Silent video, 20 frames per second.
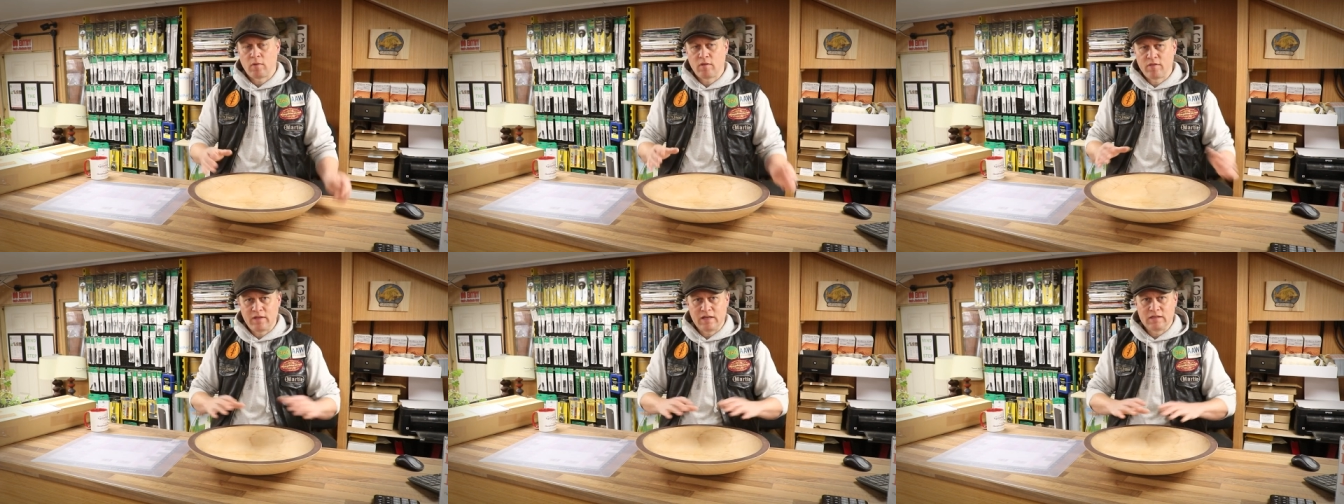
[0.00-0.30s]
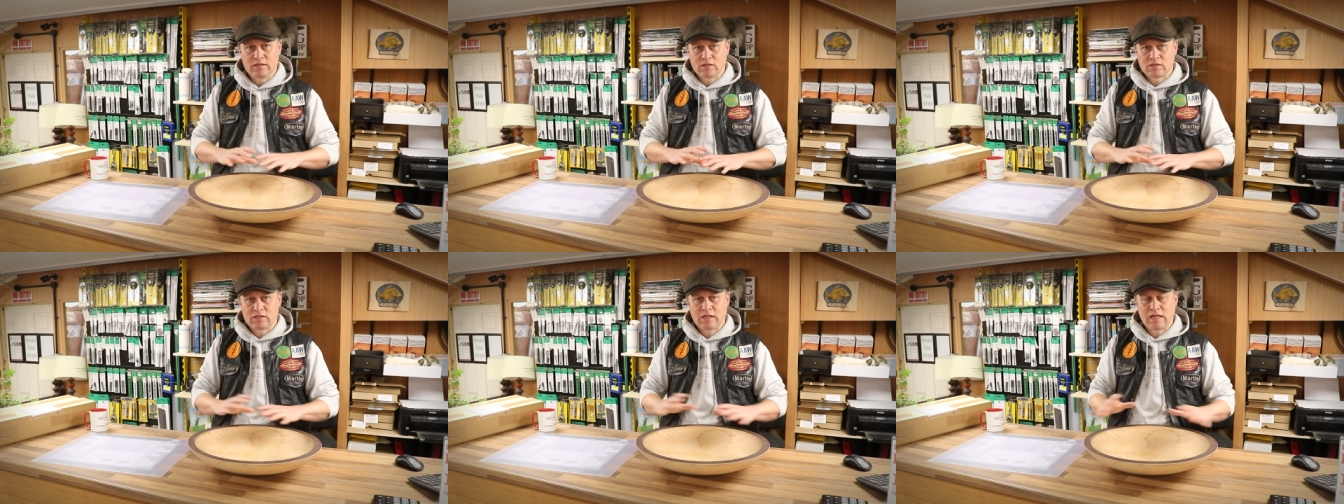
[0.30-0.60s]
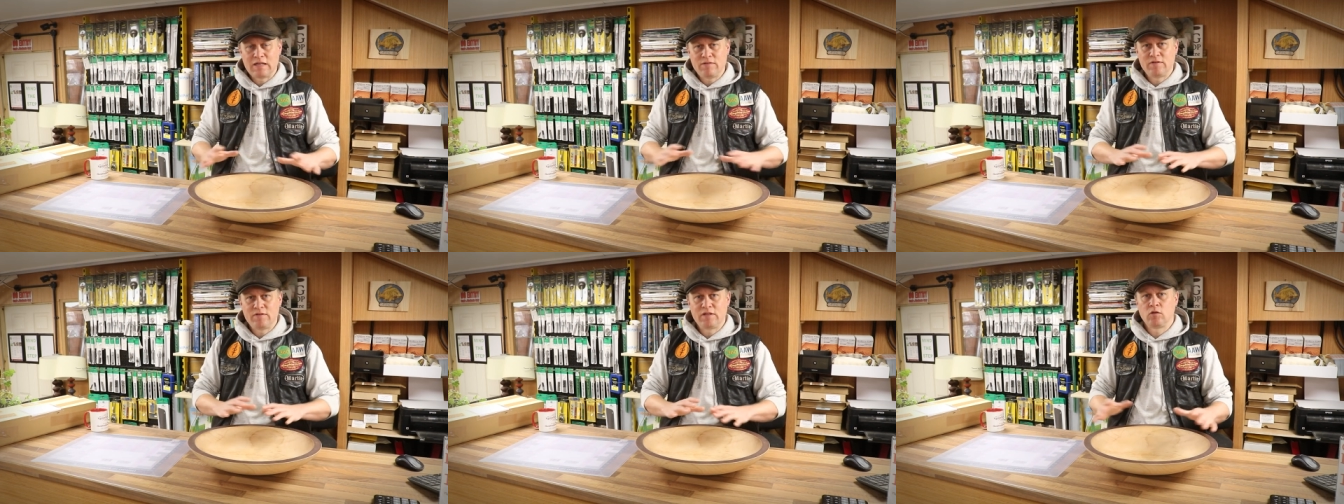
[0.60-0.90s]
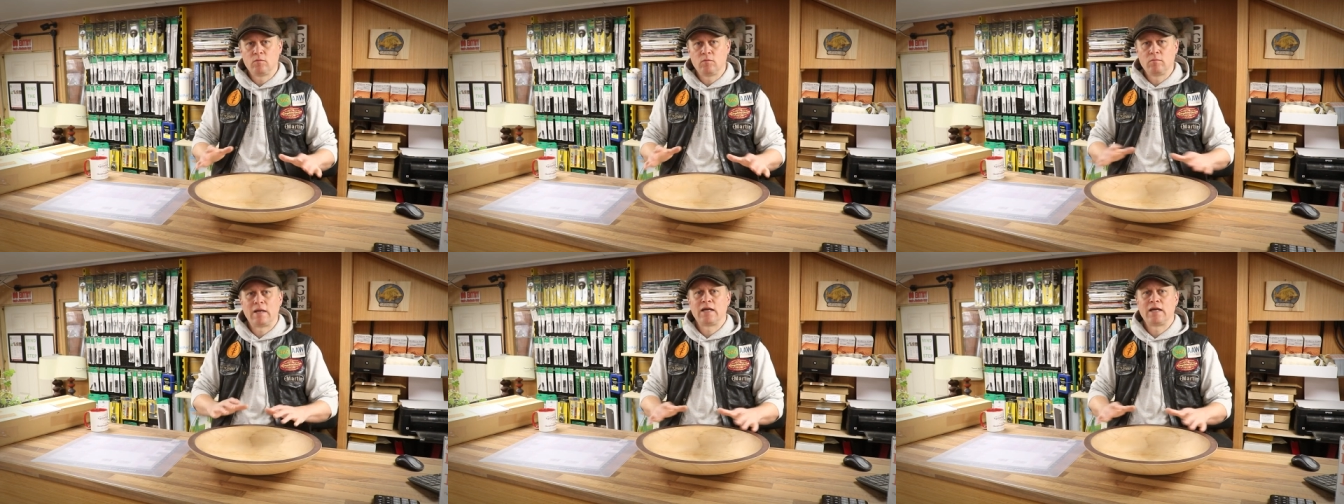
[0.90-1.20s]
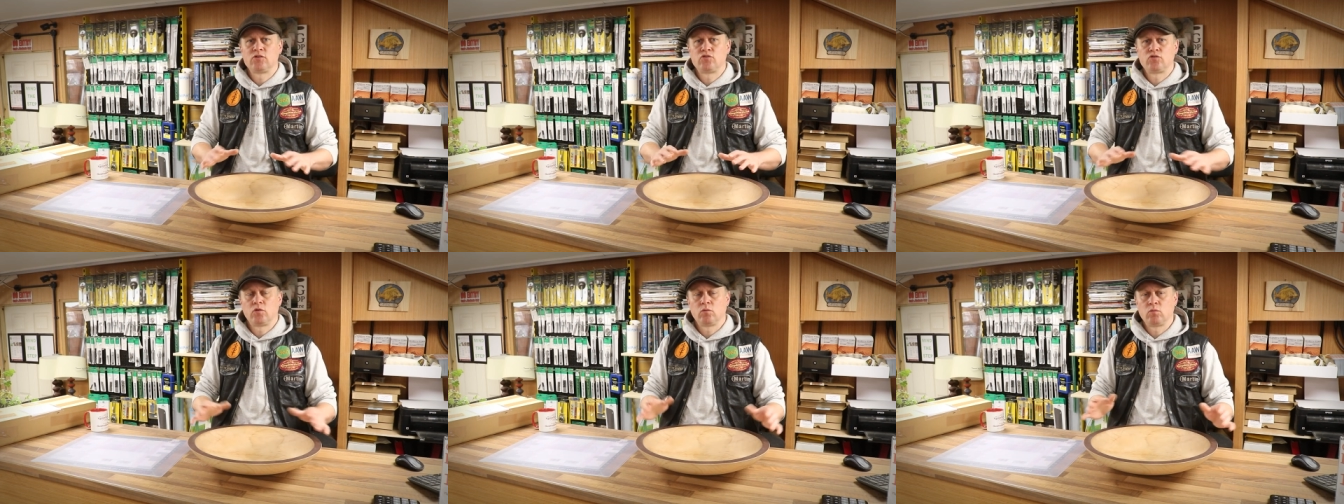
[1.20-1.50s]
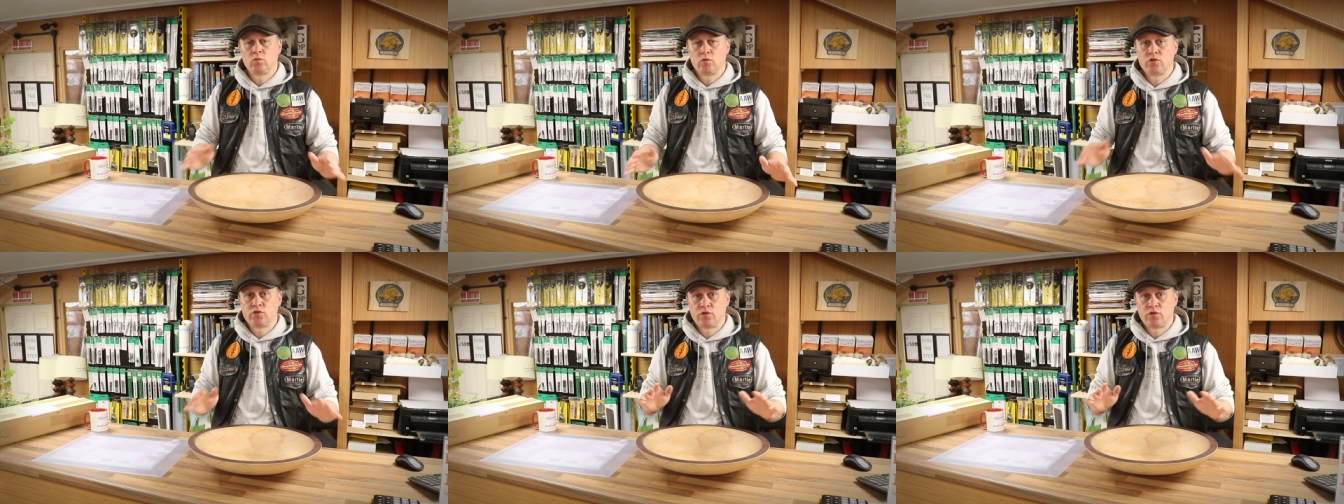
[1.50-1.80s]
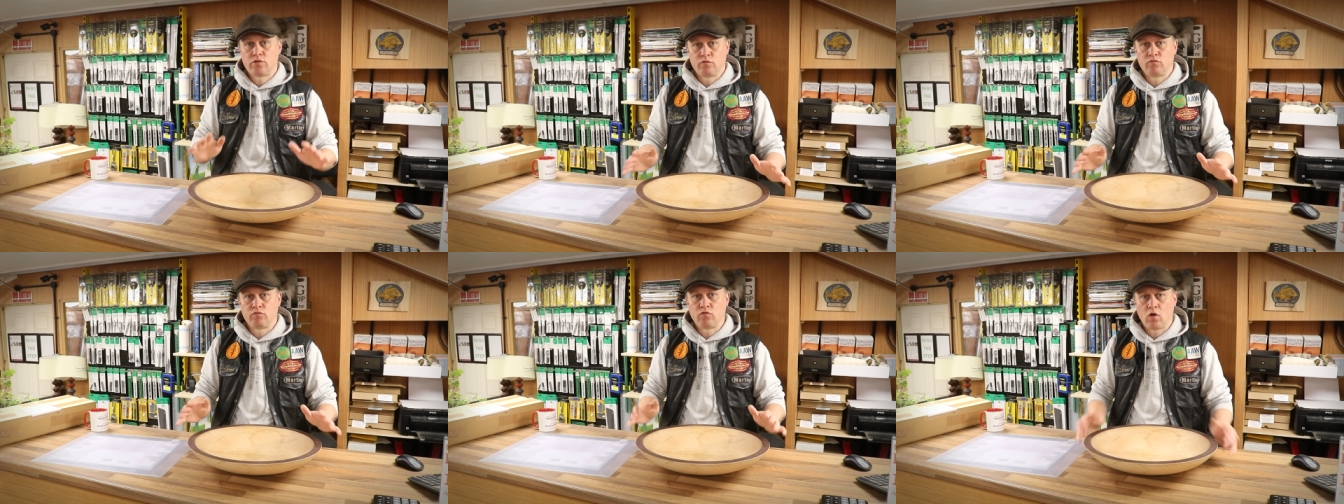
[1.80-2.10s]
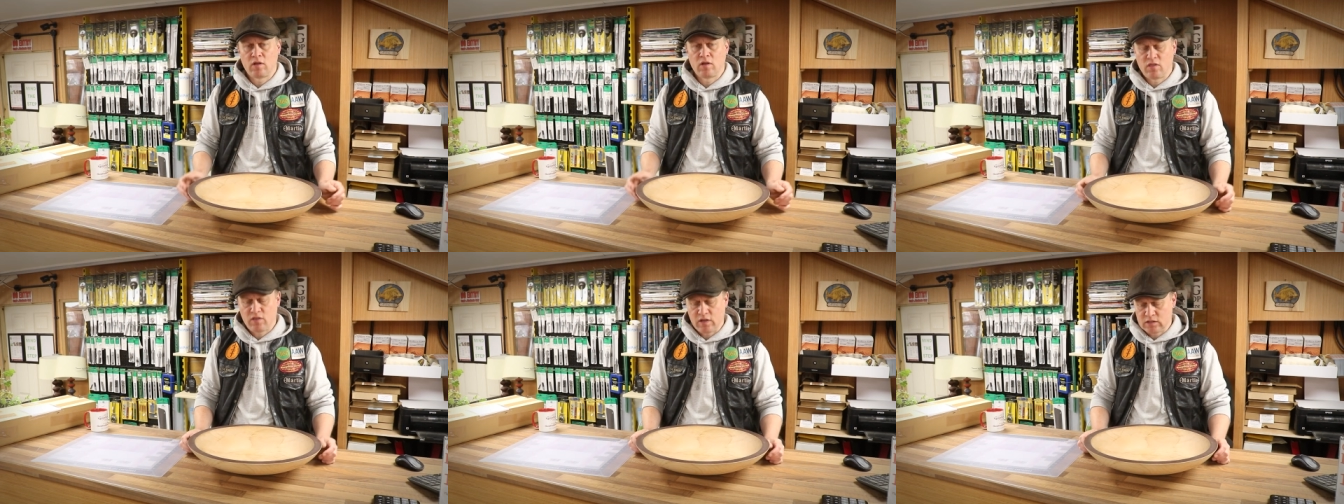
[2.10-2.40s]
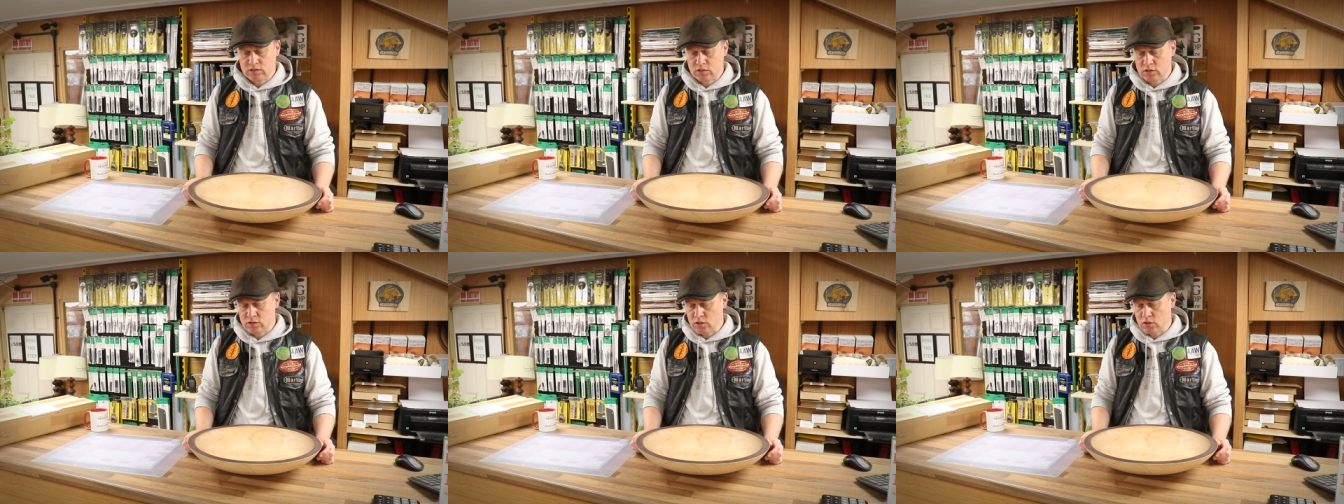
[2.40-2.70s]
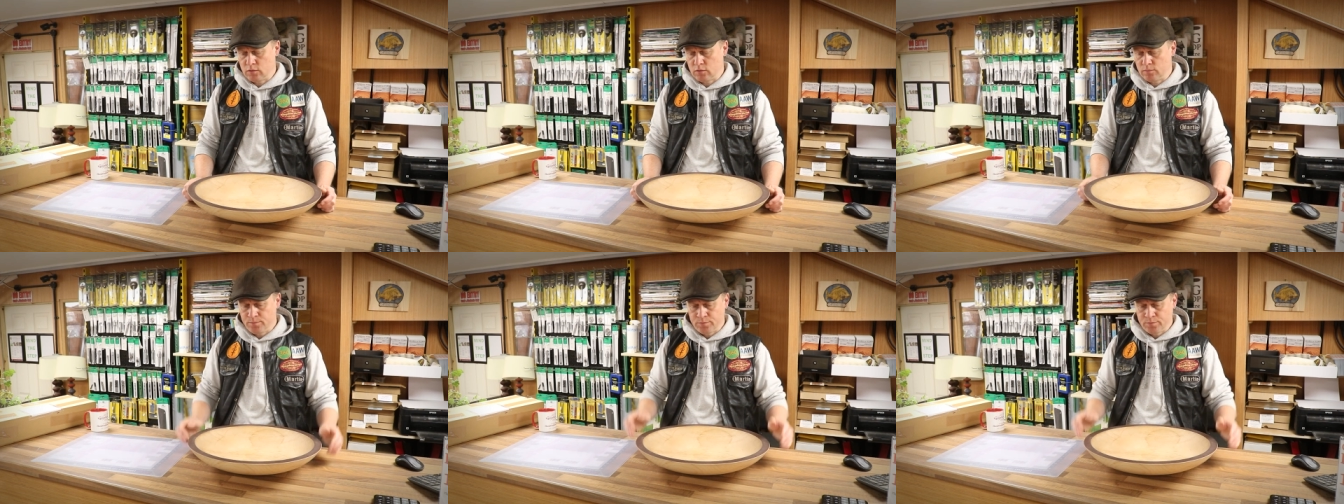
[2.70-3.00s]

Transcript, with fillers: I think just leaving them natural was the right thing to do.